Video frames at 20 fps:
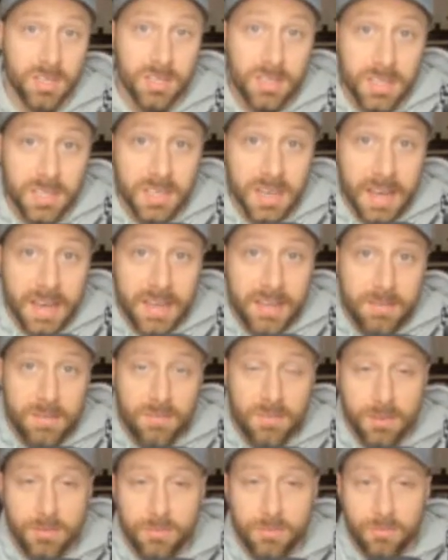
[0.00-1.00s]
Maybe you
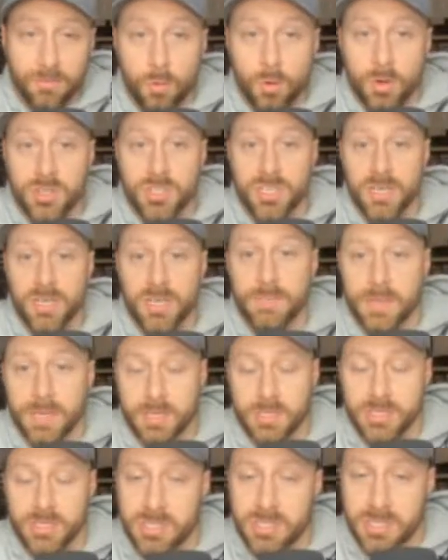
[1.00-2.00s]
reach the Elite Eight if
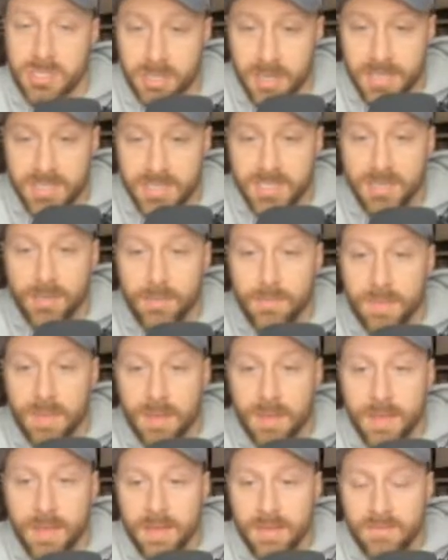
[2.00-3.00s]
you're fortunate because you
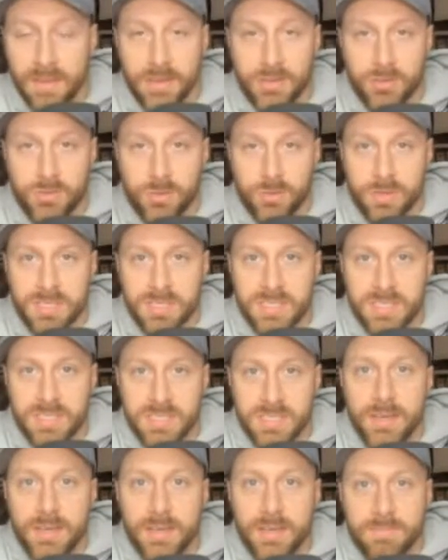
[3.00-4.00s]
still had some
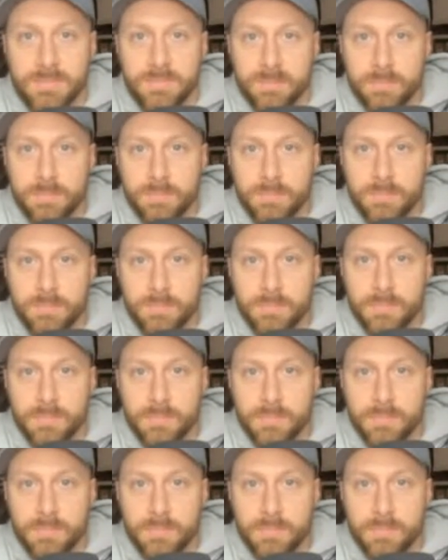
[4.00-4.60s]
veteran talent,